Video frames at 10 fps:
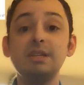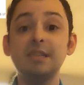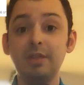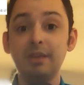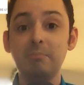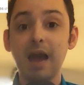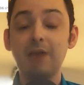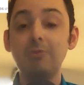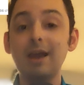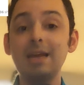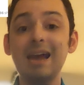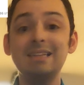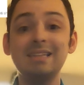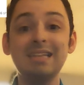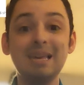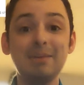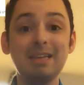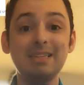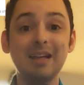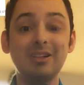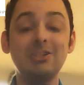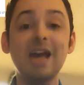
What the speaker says: is in my right as an eBay seller